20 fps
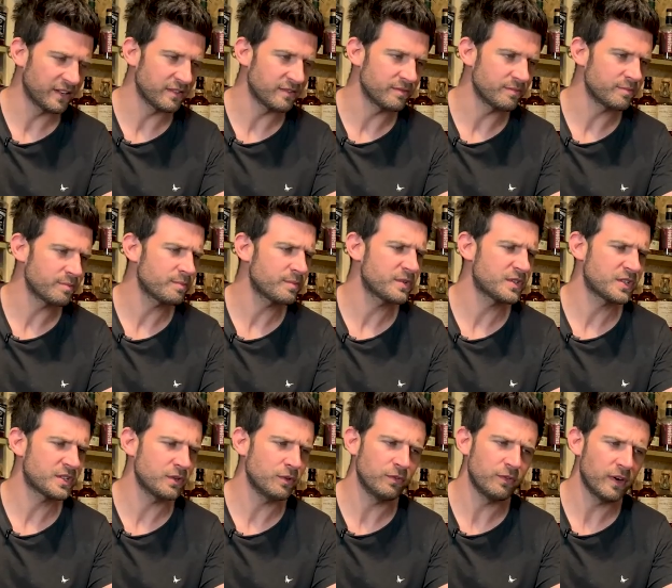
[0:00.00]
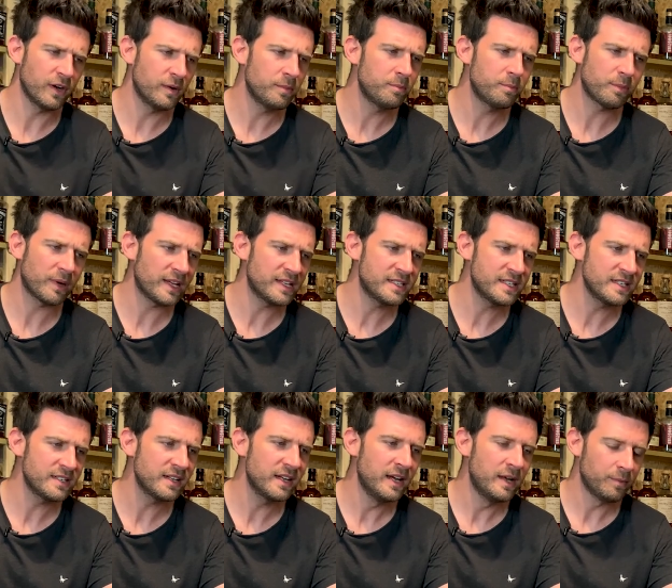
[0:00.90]
and silver
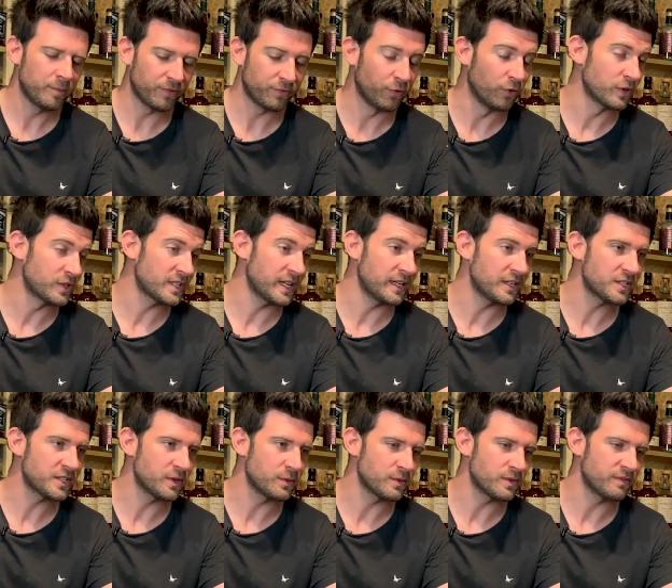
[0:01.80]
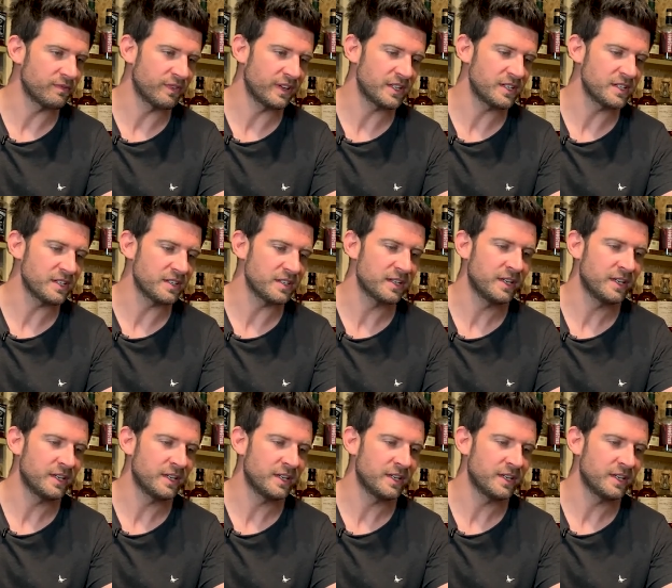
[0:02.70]
plated. Before stainless steel was invented.